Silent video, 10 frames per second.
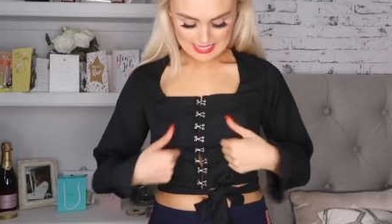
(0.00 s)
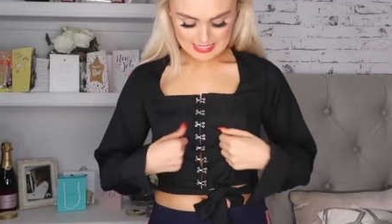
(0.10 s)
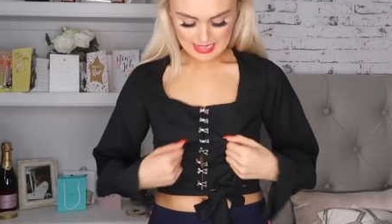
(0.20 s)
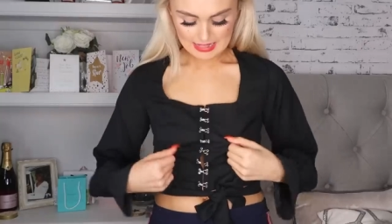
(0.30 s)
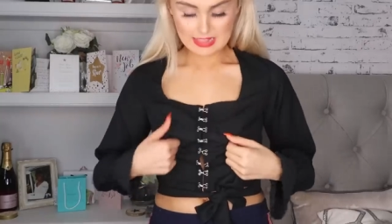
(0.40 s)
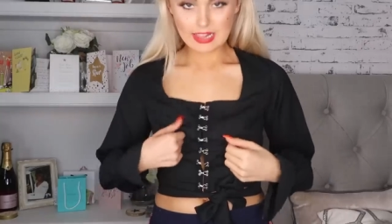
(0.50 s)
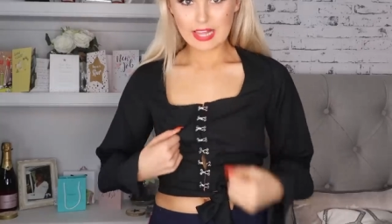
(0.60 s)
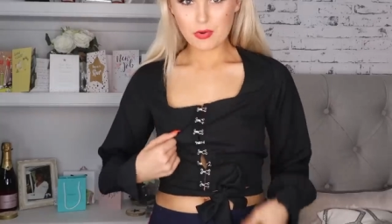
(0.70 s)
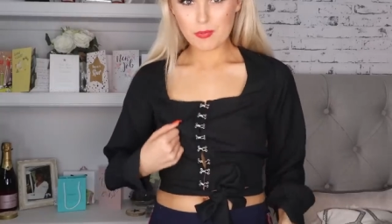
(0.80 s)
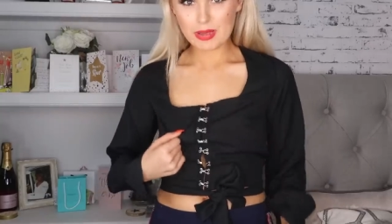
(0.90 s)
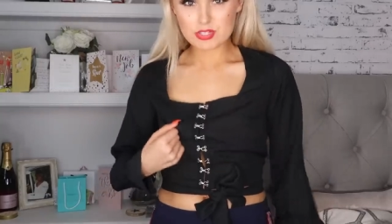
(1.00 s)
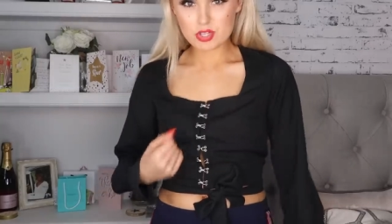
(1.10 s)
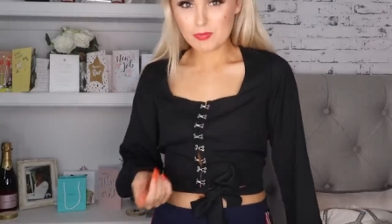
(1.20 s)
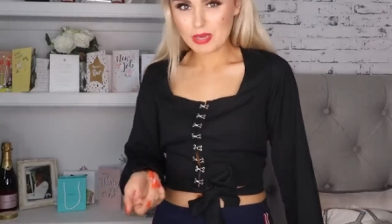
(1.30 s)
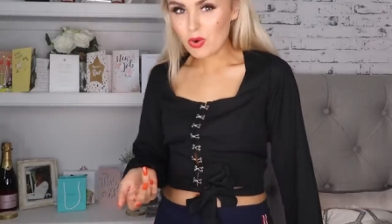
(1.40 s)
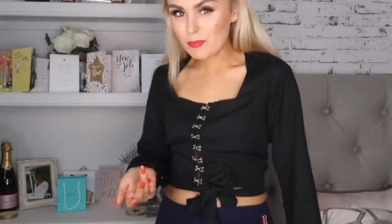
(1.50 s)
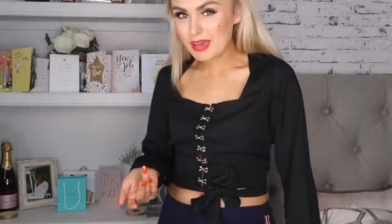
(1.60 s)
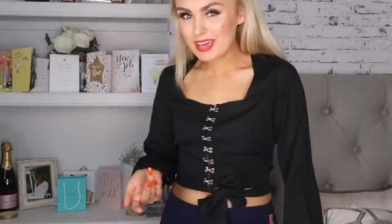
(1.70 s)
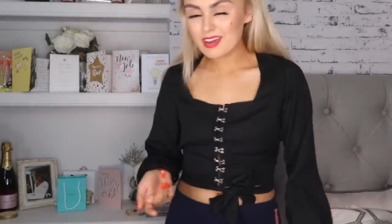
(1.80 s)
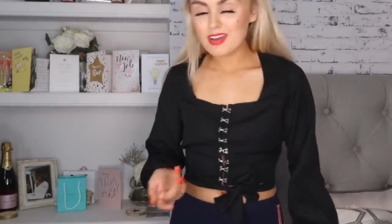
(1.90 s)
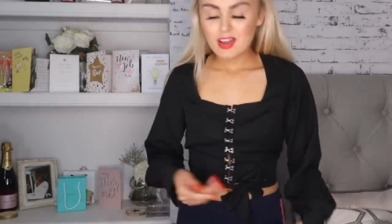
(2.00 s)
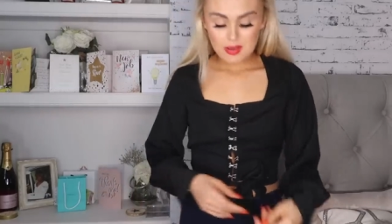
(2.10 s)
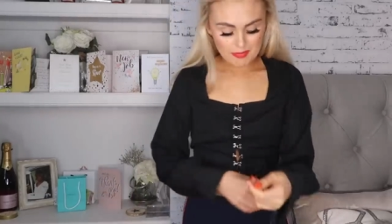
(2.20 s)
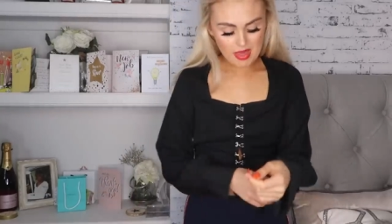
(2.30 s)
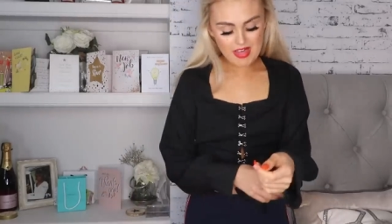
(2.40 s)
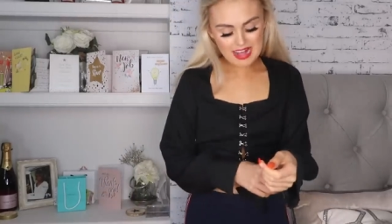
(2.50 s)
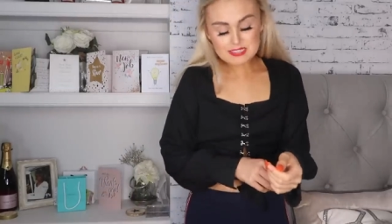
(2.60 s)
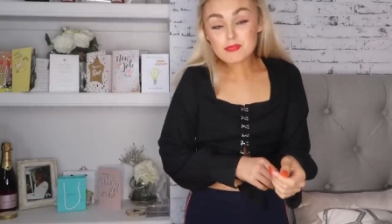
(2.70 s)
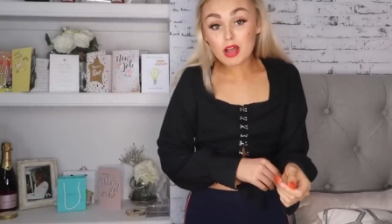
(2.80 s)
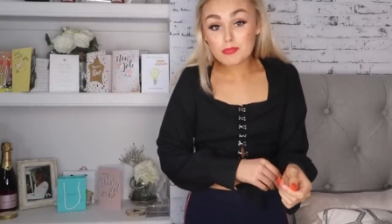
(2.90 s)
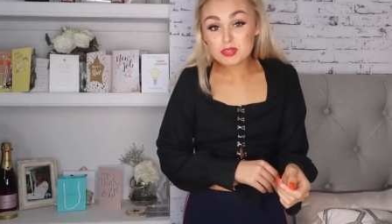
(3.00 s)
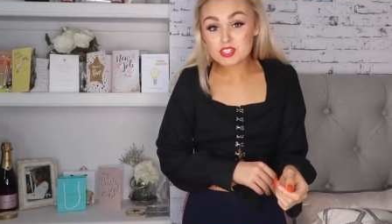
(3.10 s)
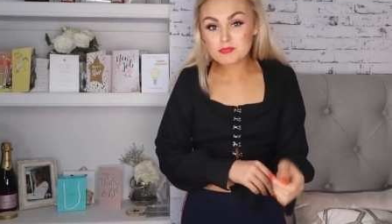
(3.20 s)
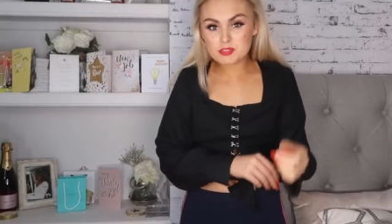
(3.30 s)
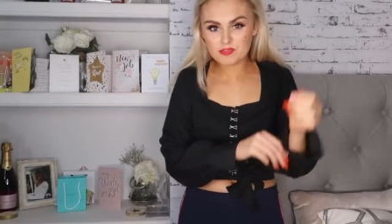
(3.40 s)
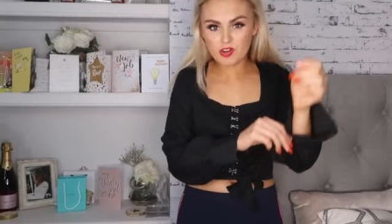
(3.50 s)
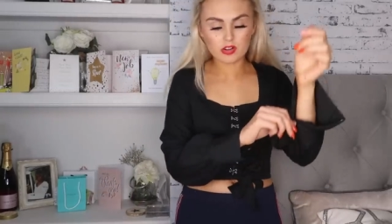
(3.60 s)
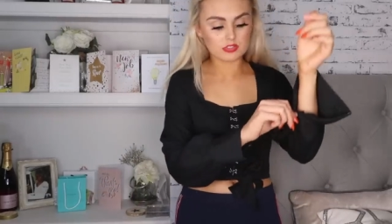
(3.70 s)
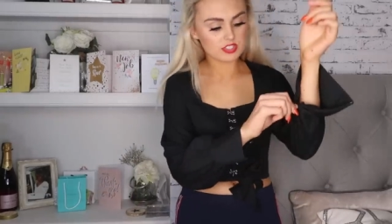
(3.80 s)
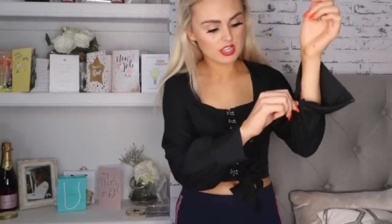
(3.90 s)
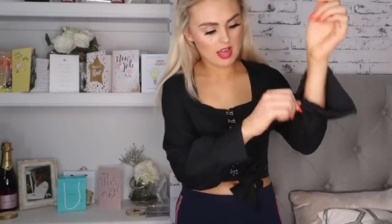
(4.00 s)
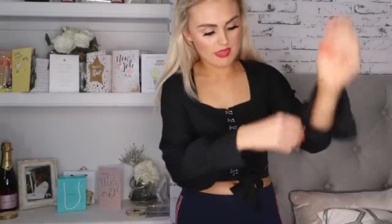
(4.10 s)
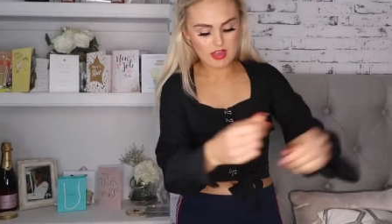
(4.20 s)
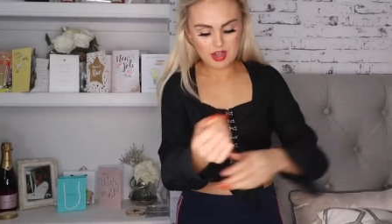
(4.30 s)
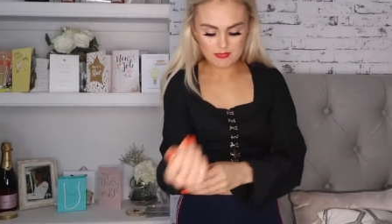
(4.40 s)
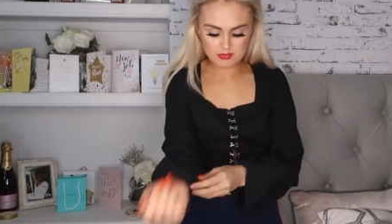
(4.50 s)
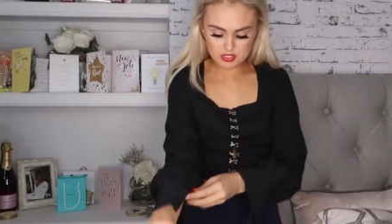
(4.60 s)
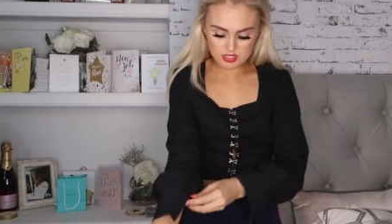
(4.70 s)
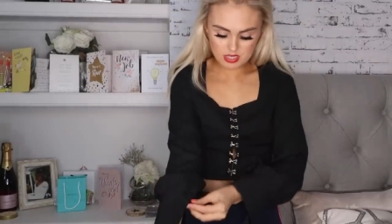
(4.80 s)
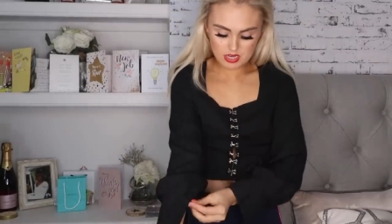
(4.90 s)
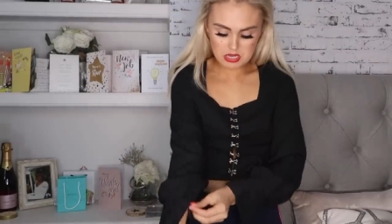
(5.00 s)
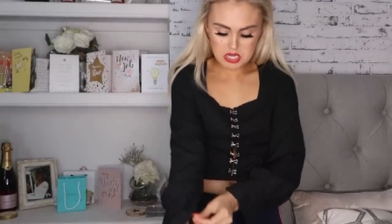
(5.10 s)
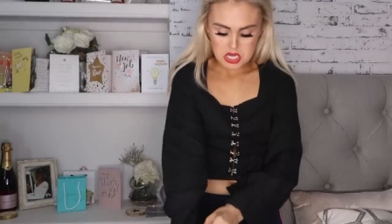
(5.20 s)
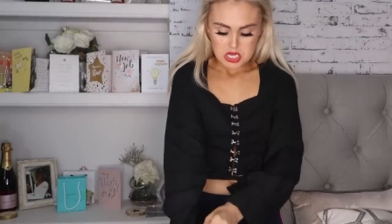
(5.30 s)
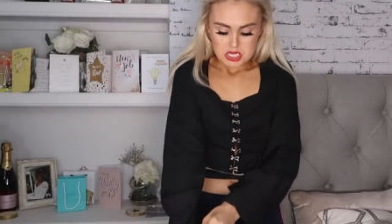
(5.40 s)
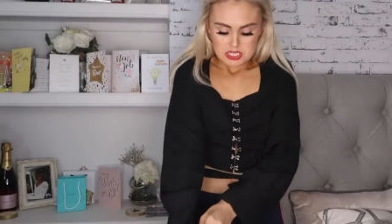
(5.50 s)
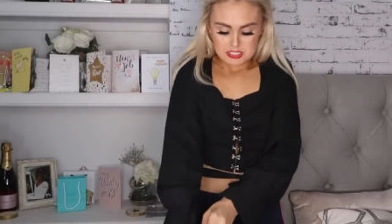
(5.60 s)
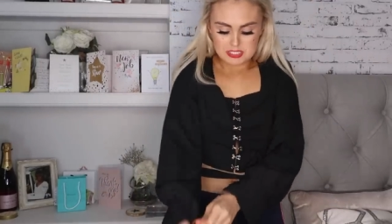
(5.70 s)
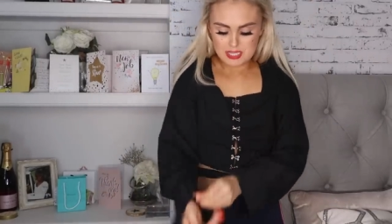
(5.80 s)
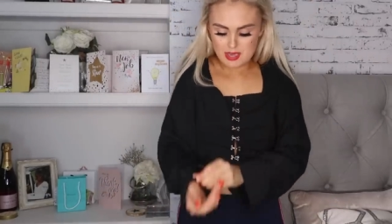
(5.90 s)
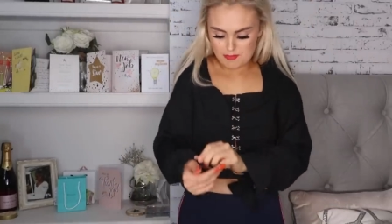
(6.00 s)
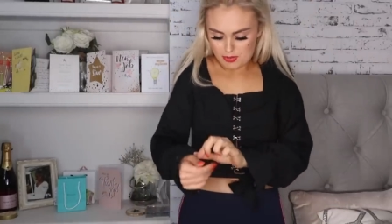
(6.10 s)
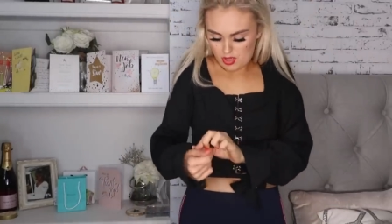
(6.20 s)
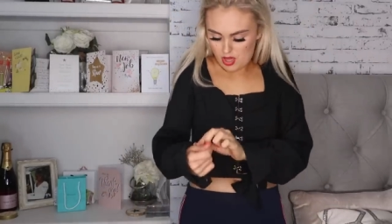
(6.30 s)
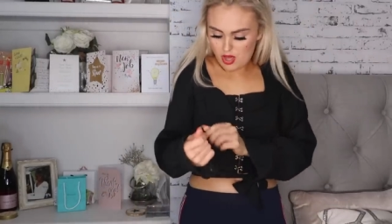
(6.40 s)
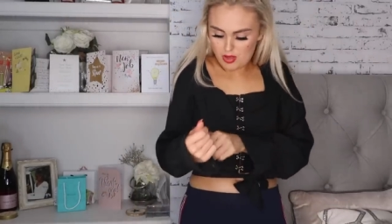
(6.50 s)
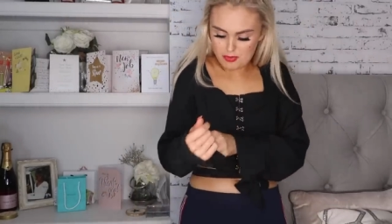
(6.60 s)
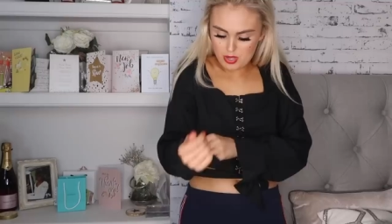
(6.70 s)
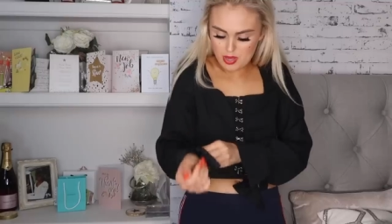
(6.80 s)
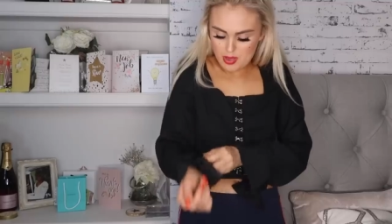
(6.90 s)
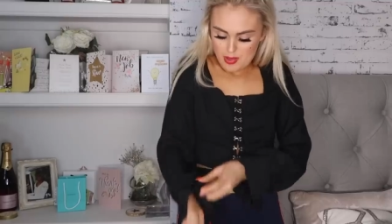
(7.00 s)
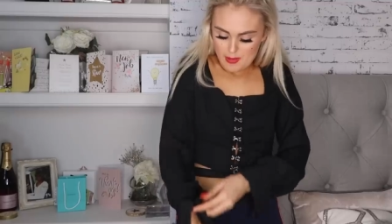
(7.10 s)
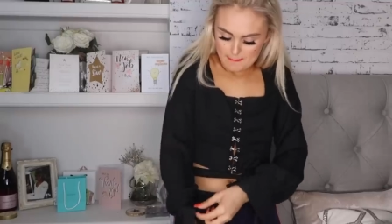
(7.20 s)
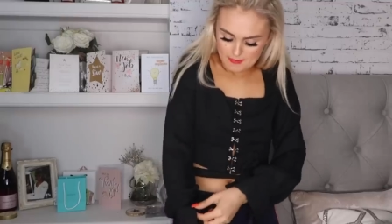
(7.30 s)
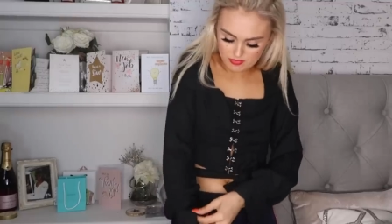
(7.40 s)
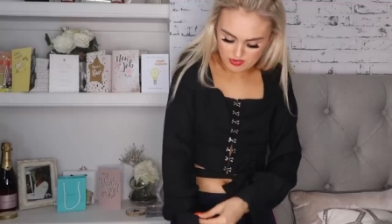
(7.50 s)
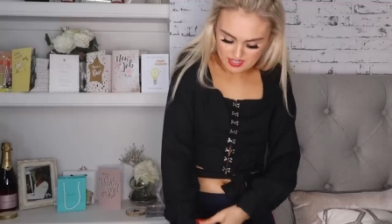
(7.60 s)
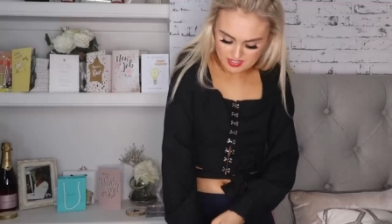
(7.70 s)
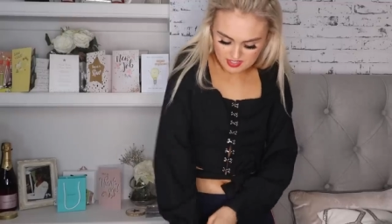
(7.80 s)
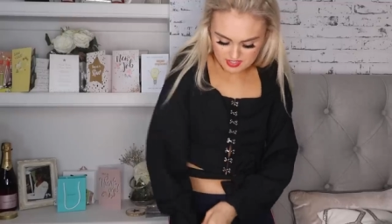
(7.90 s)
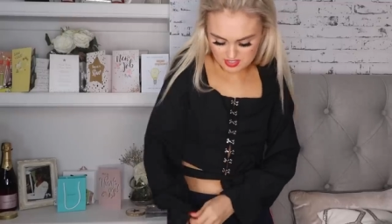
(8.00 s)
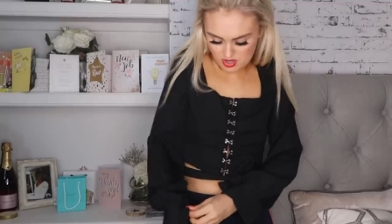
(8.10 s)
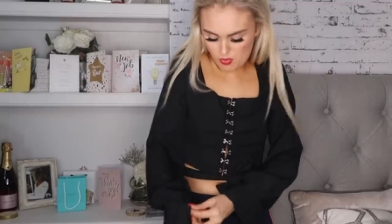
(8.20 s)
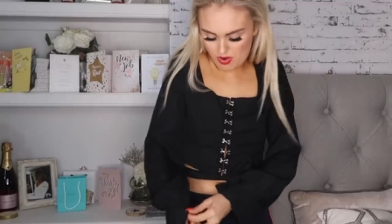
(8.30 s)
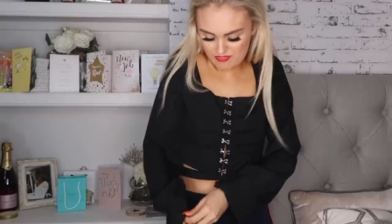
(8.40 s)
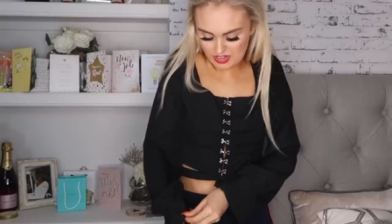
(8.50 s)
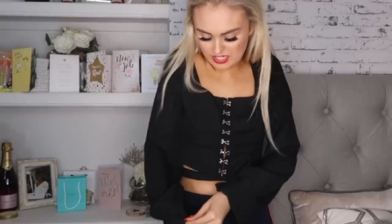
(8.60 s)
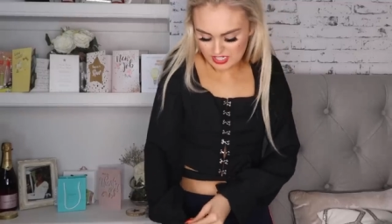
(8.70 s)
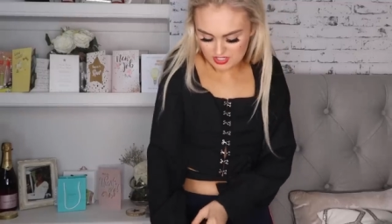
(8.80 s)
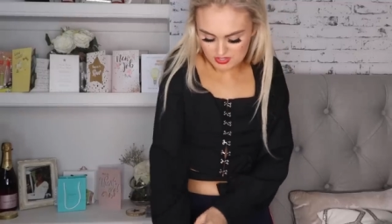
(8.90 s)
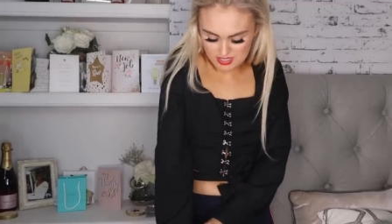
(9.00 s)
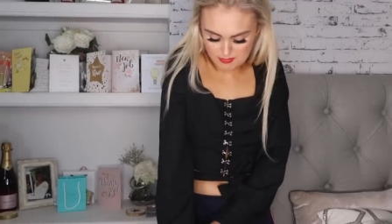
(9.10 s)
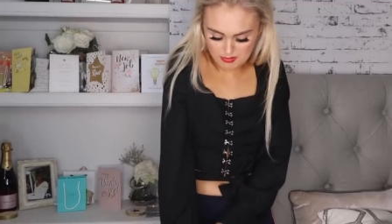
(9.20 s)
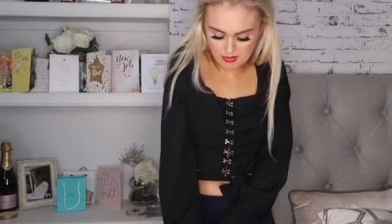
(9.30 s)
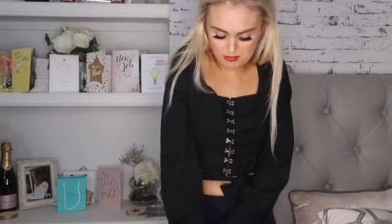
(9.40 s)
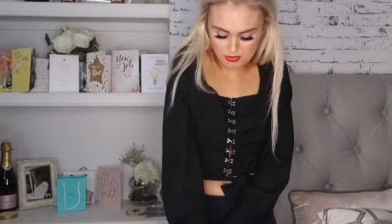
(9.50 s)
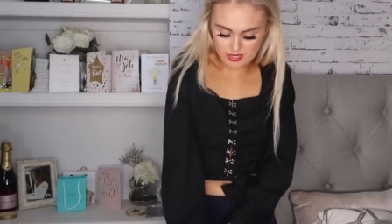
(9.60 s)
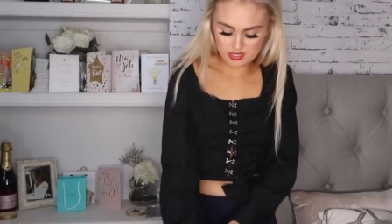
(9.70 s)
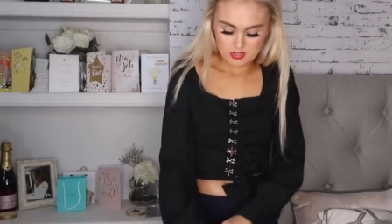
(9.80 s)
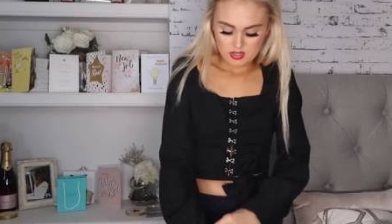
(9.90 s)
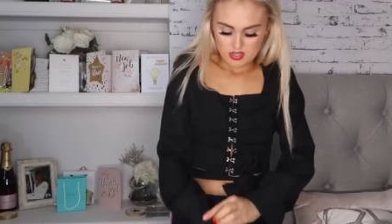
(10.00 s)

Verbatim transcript: is a little bit too big on me, but that's my bosom's fault. And then I'm just gonna zip up my wrists. Oh, I feel like you need to zip them up when